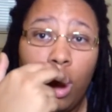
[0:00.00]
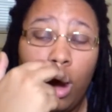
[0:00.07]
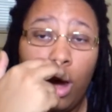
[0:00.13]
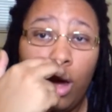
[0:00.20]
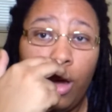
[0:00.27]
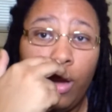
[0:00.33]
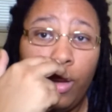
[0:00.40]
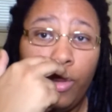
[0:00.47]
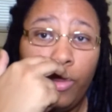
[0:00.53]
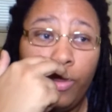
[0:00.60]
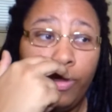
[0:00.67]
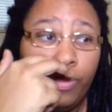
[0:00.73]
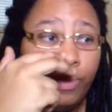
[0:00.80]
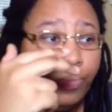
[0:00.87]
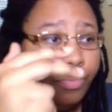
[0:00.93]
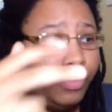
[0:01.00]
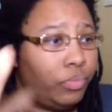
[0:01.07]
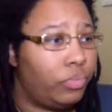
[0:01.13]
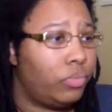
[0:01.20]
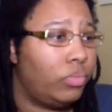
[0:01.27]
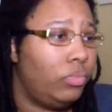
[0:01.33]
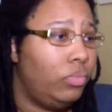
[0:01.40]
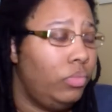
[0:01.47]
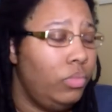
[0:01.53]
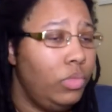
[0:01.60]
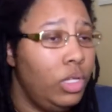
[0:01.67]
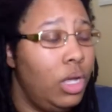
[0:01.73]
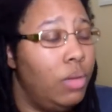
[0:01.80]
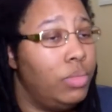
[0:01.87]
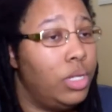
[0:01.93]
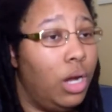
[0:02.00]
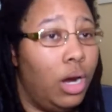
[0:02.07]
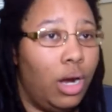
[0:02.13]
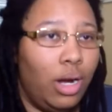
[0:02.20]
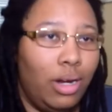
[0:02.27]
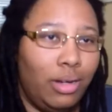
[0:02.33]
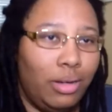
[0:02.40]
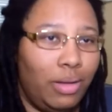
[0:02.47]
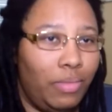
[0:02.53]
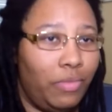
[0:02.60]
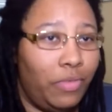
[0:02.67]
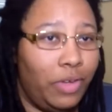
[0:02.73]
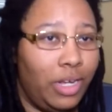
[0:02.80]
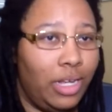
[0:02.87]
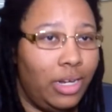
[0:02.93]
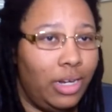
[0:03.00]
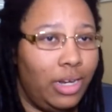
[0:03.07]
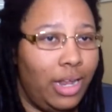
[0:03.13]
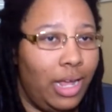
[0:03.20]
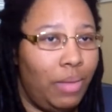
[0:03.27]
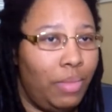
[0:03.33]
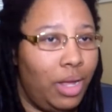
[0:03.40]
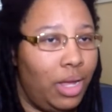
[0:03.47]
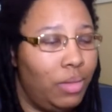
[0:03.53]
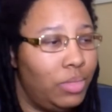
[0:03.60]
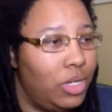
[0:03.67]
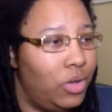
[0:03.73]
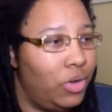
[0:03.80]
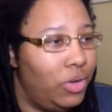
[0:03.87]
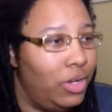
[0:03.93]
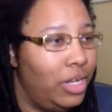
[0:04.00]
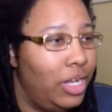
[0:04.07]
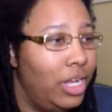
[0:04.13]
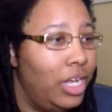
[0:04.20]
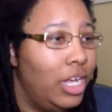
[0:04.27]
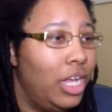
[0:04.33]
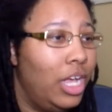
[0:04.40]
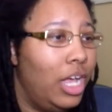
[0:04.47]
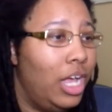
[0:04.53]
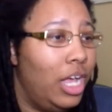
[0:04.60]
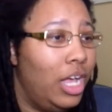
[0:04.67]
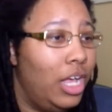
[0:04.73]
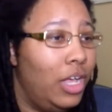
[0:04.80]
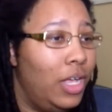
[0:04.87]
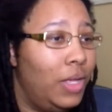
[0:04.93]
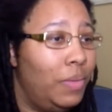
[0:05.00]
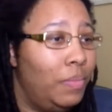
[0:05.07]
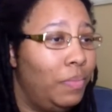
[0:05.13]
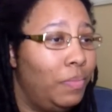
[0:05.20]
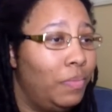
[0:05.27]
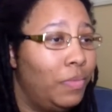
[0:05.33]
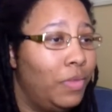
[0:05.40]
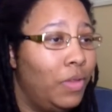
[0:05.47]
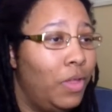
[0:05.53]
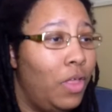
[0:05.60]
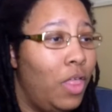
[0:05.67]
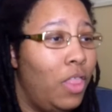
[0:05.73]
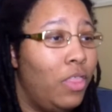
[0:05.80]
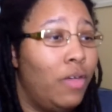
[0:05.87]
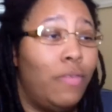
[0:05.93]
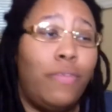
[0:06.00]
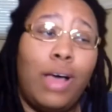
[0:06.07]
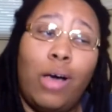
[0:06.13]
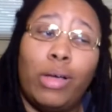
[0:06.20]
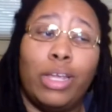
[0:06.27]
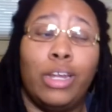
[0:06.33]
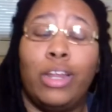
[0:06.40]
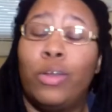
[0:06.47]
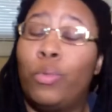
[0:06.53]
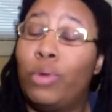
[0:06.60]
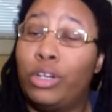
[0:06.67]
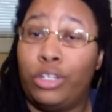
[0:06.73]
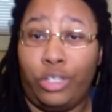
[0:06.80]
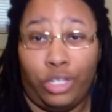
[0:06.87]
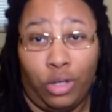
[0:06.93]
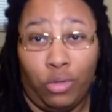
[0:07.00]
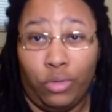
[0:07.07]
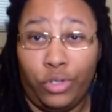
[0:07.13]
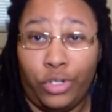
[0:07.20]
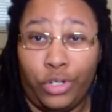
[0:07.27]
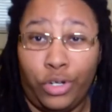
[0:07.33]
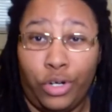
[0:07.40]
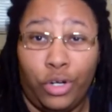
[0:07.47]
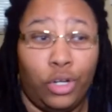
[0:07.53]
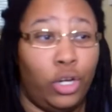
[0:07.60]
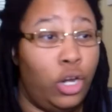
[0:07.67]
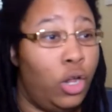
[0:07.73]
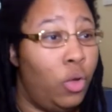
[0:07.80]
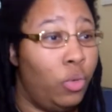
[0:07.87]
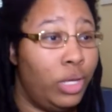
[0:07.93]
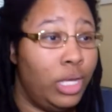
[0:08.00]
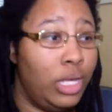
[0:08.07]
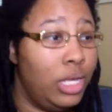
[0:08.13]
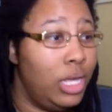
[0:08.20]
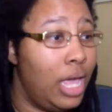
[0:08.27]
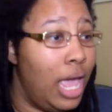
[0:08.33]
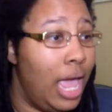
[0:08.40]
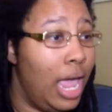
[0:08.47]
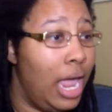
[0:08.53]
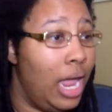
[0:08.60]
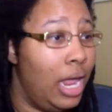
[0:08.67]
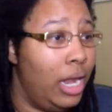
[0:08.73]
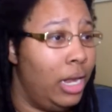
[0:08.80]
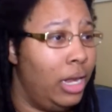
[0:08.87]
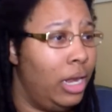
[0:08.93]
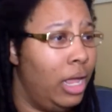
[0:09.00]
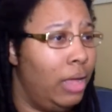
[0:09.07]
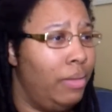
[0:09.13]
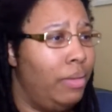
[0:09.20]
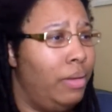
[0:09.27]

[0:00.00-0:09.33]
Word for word: I'm sorry, I'm forgetting the damn names. Hold on. The Falcon and the Winter Soldier, Loki, and